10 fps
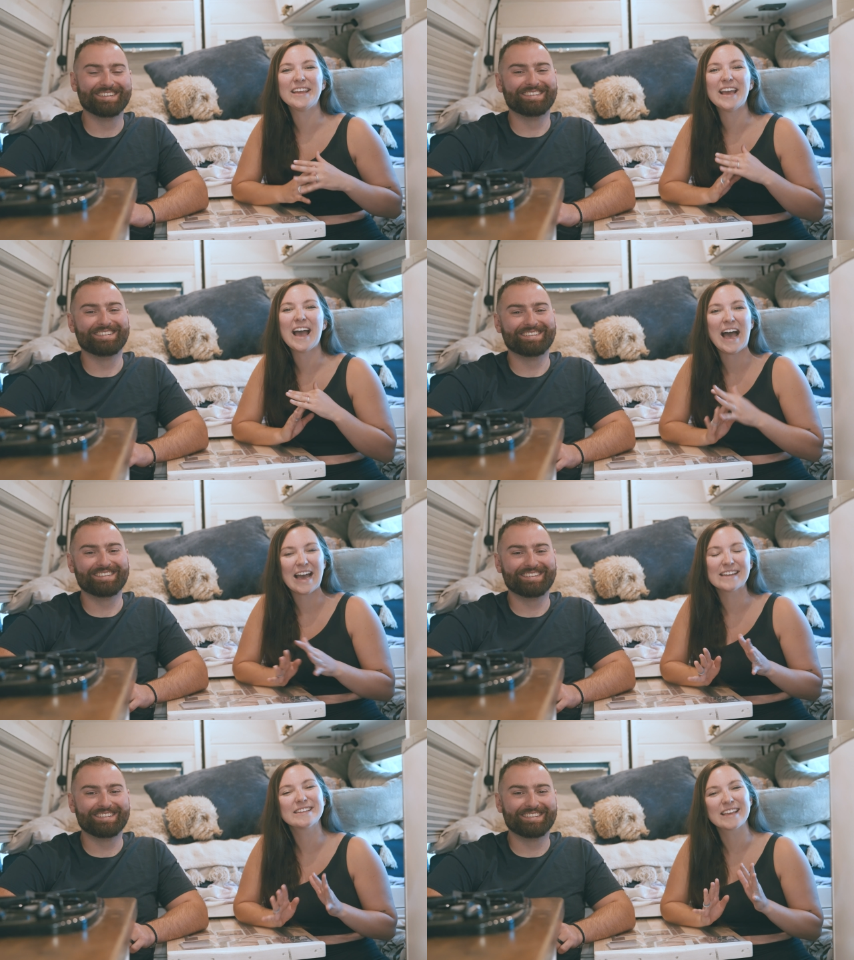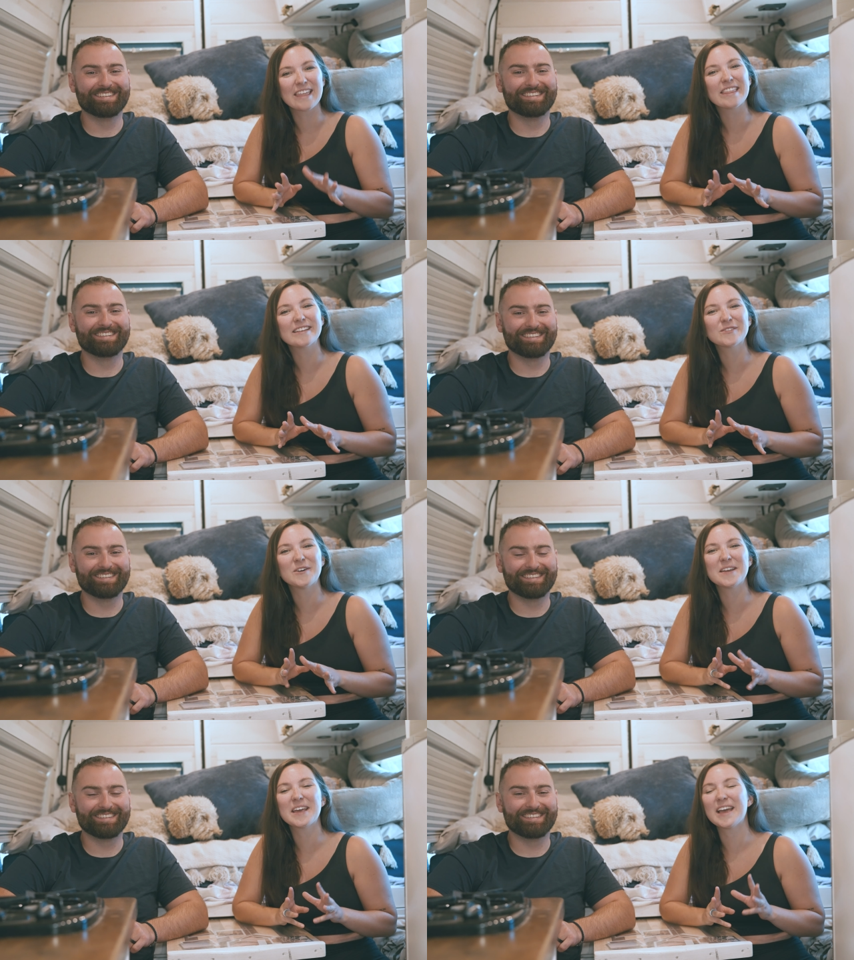Speaker 1: he had to get this
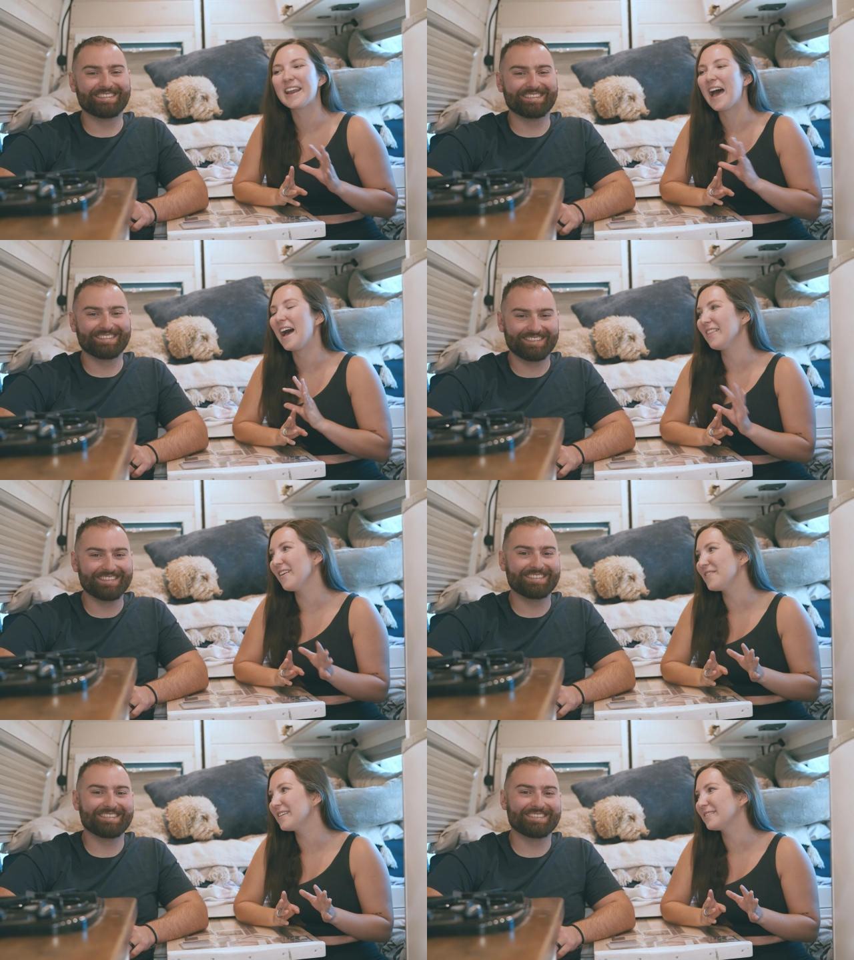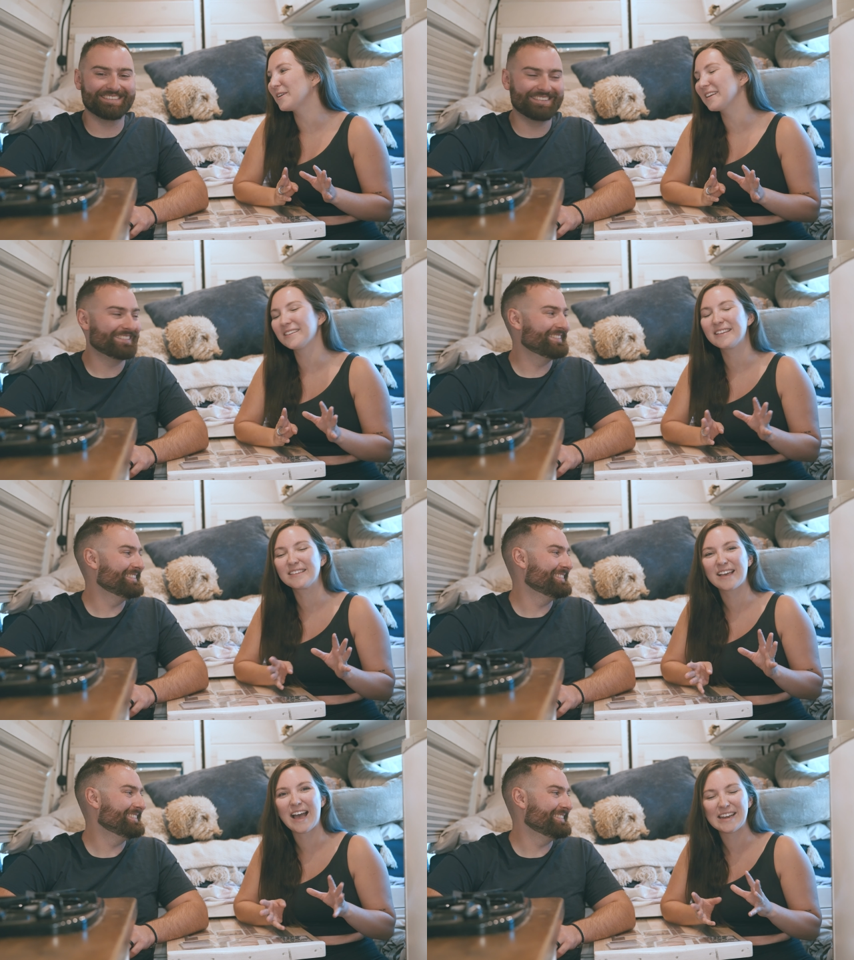one. And I love this one because
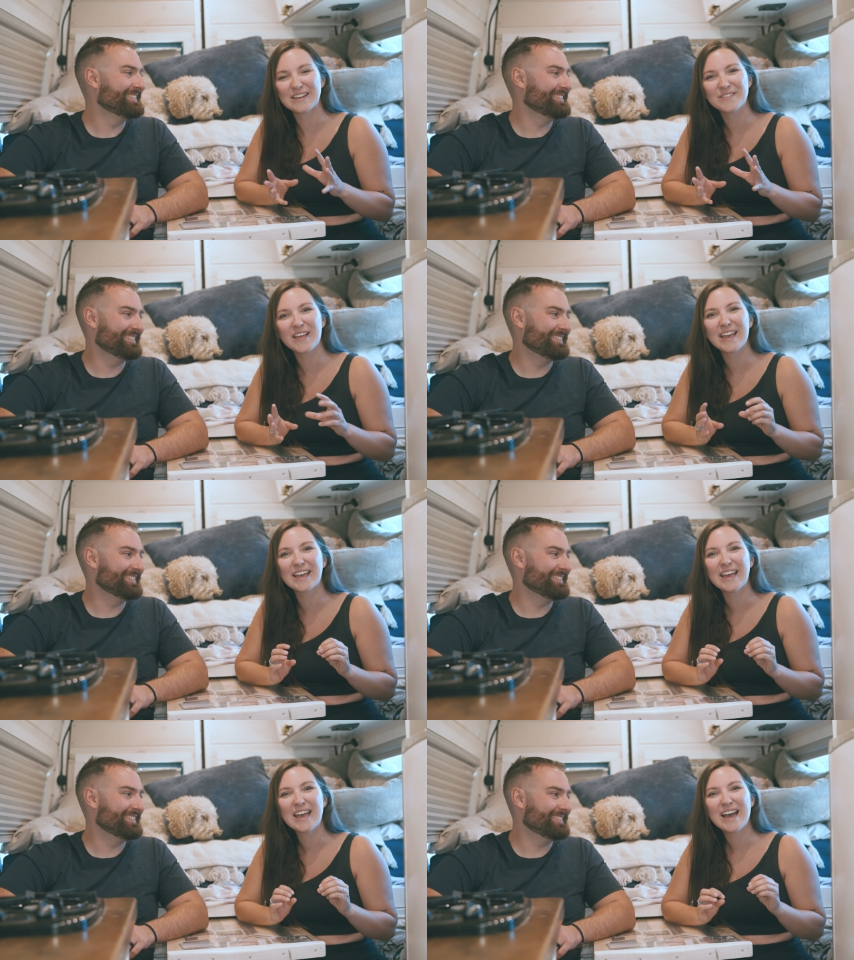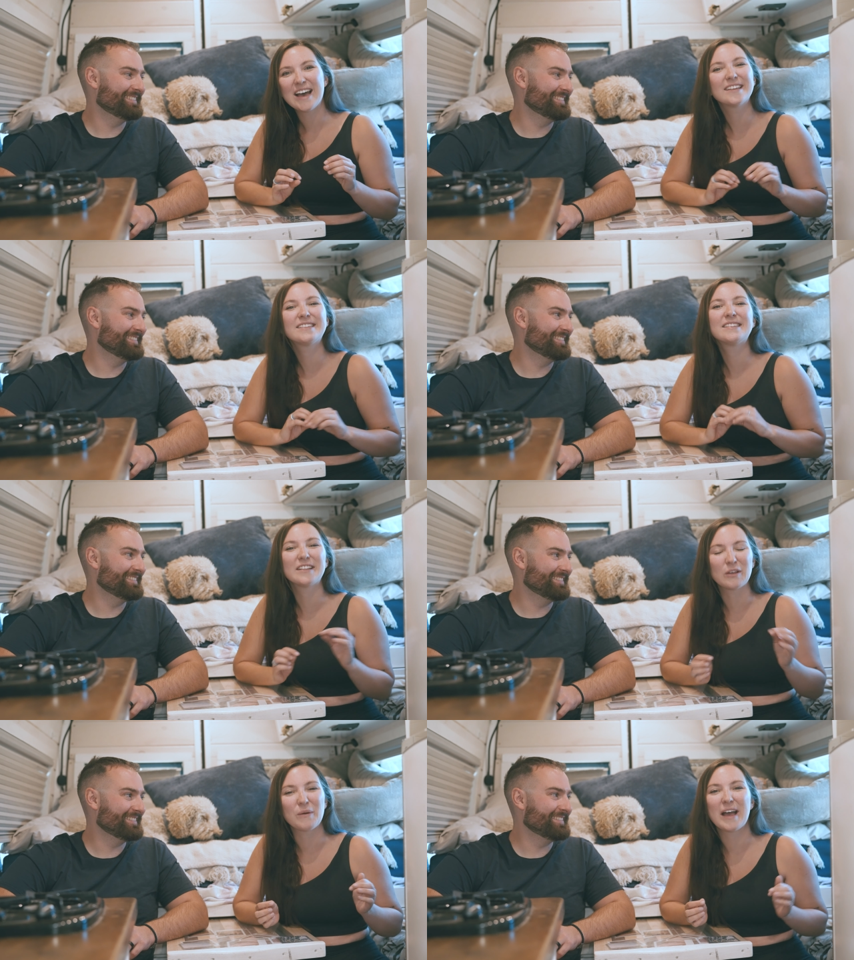it's kind of like a
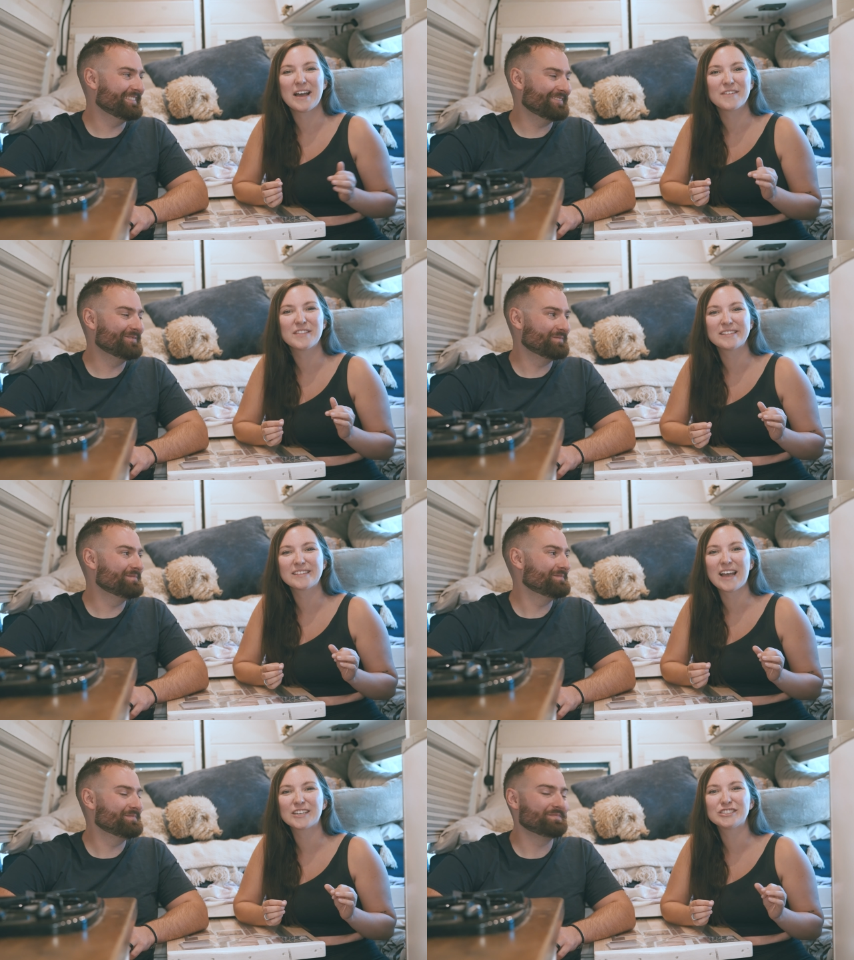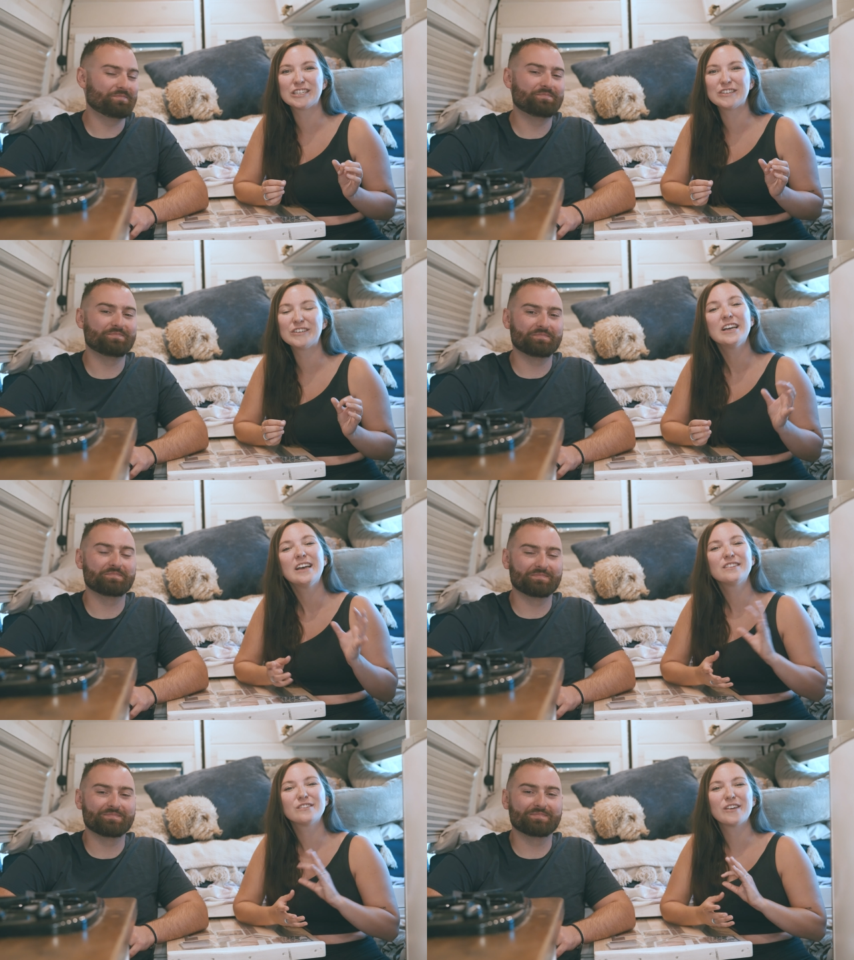silhouette of the statue.
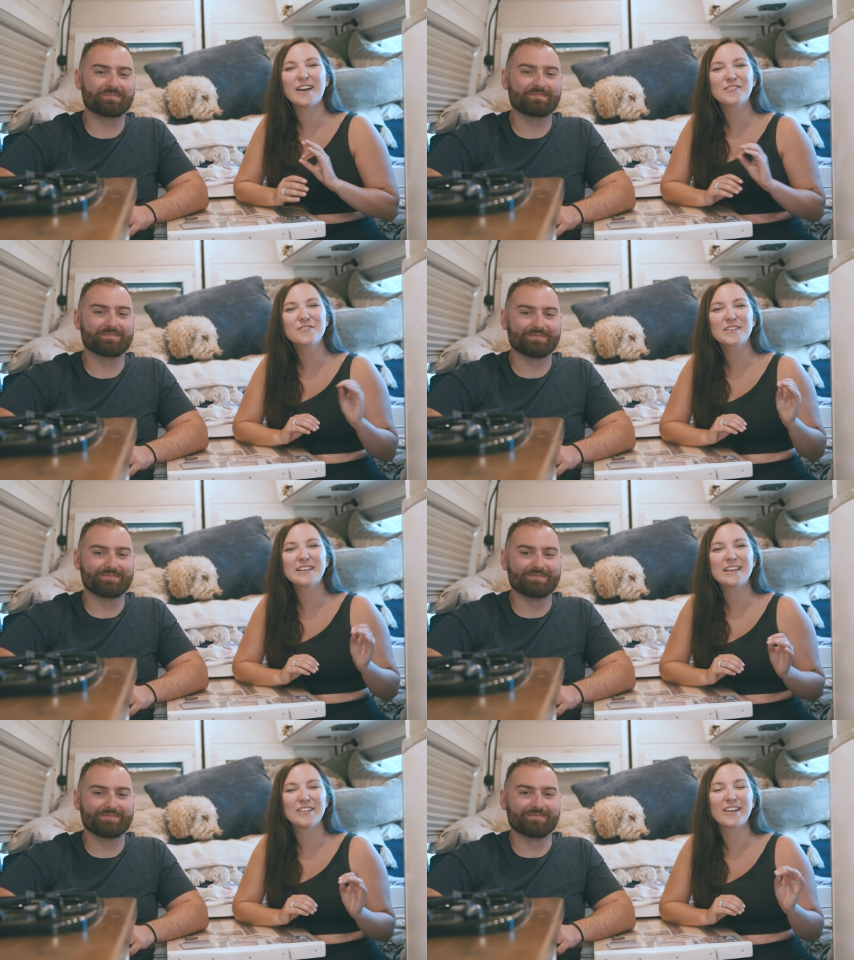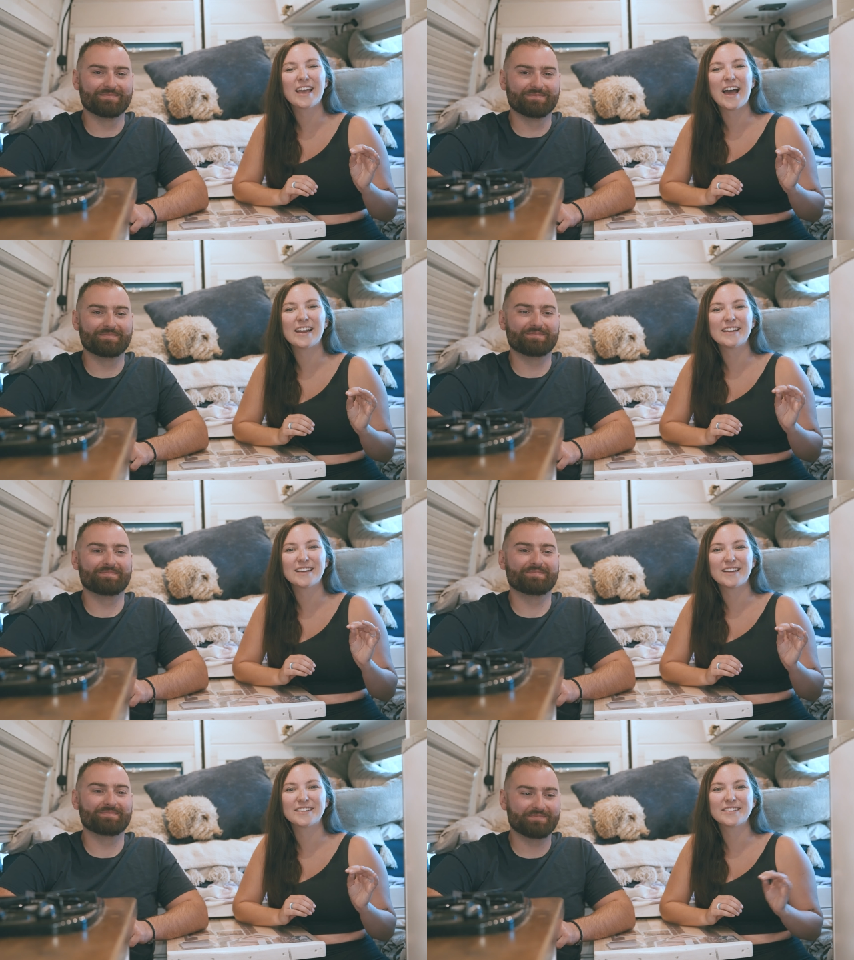So you have to really look at it
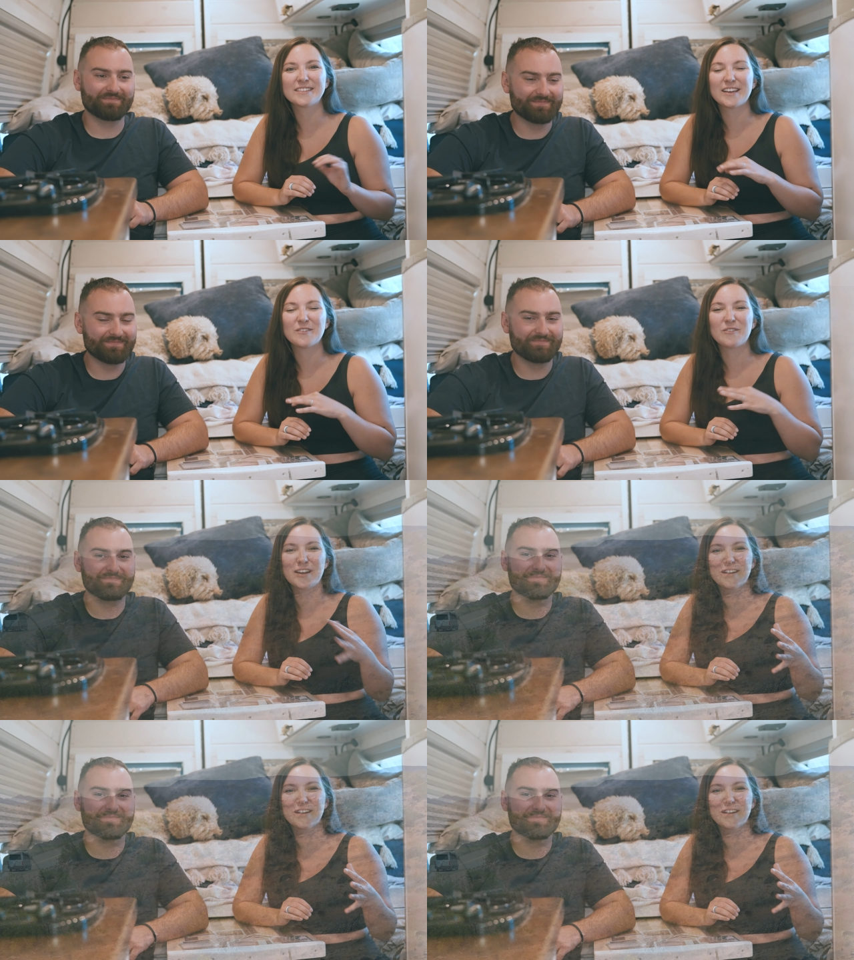to understand what